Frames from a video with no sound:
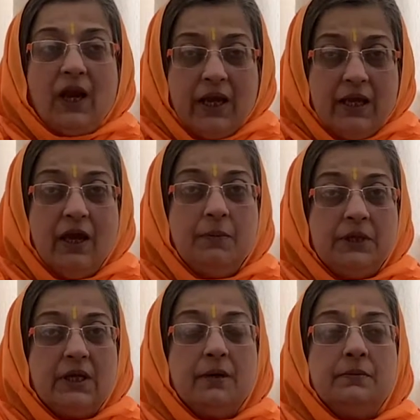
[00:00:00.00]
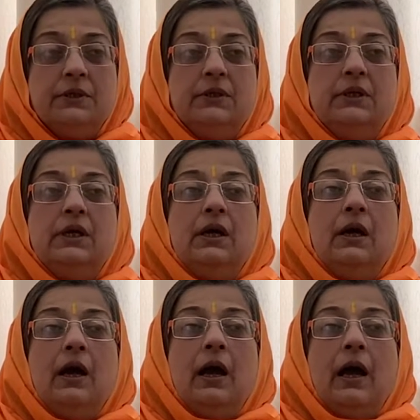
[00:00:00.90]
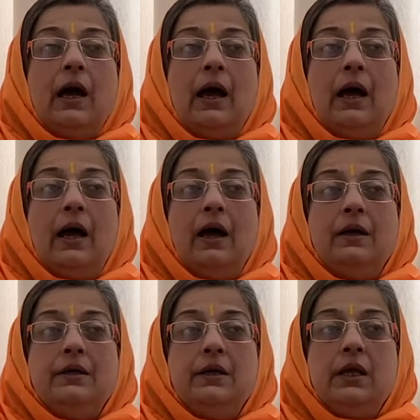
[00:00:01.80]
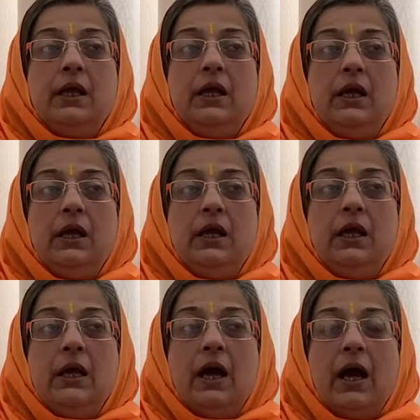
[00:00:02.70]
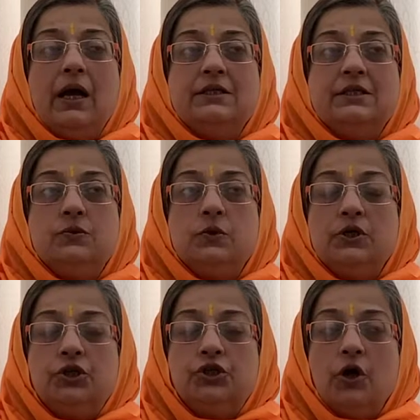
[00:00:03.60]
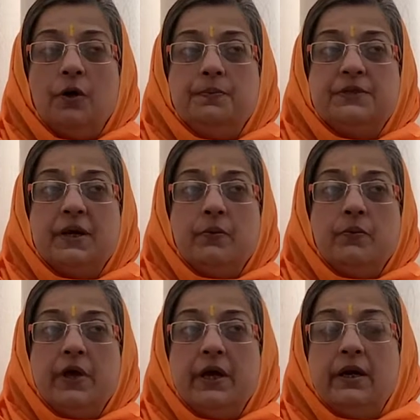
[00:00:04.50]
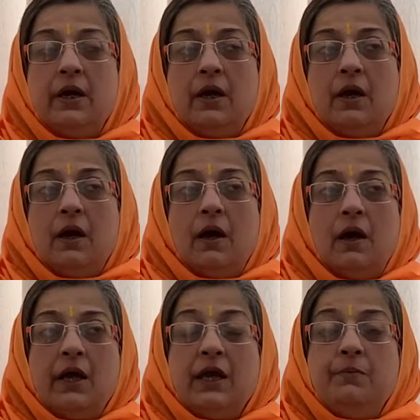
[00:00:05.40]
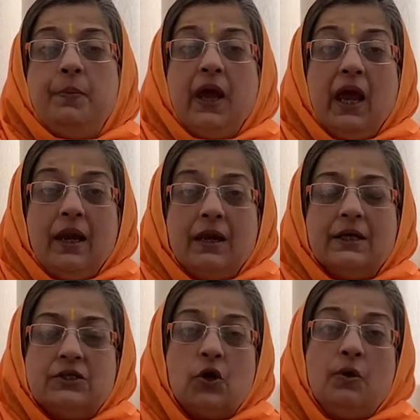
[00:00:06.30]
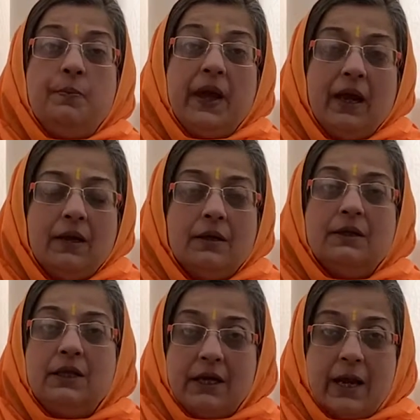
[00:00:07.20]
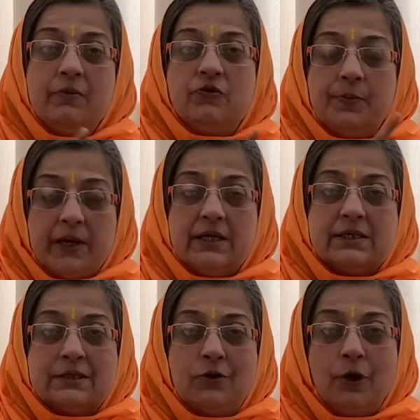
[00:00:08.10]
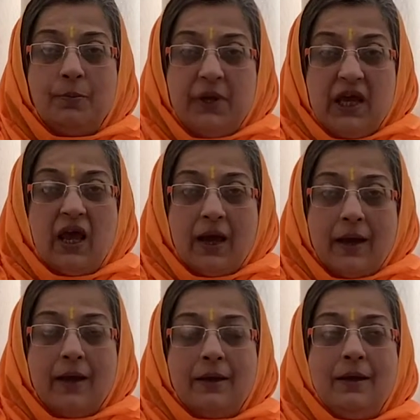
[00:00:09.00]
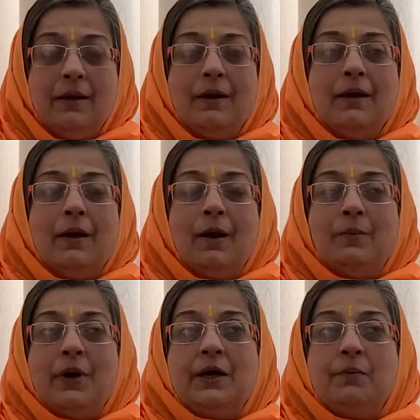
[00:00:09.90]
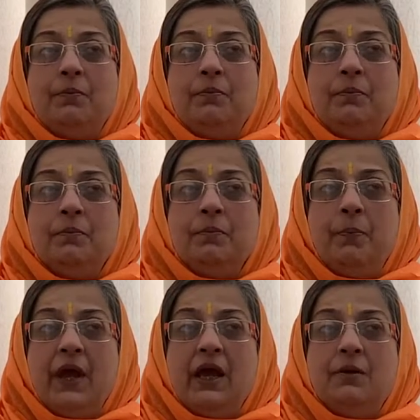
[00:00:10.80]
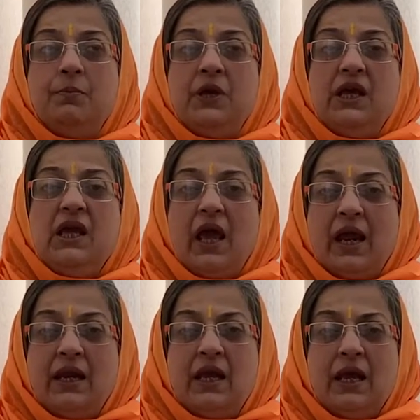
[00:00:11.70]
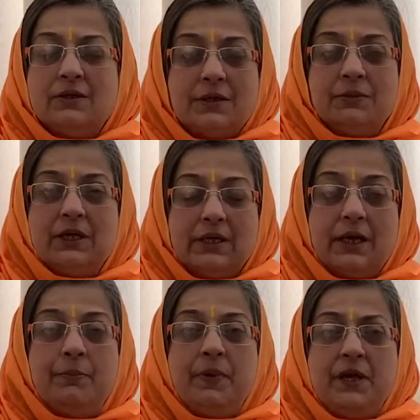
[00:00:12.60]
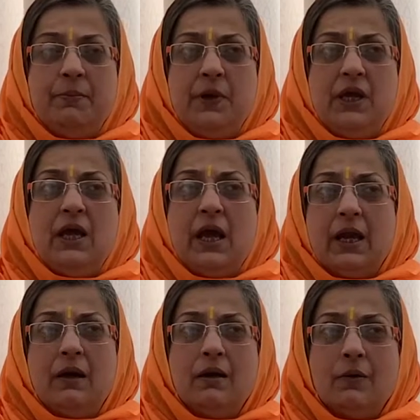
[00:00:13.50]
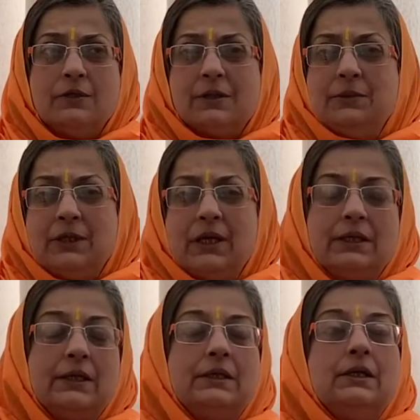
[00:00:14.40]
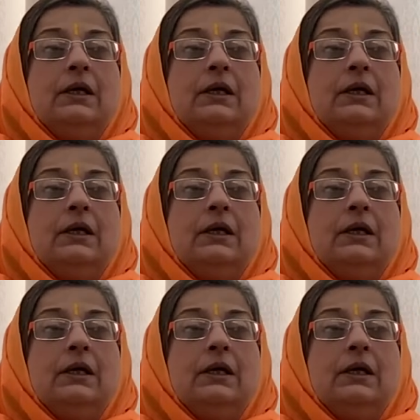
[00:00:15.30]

He gave me the number and he has his workshop somewhere in Pain. It's called Pain, the name of the place, not P-A-I-N, but Pain, P-E-N-E, something like that, P-E-N or something like that.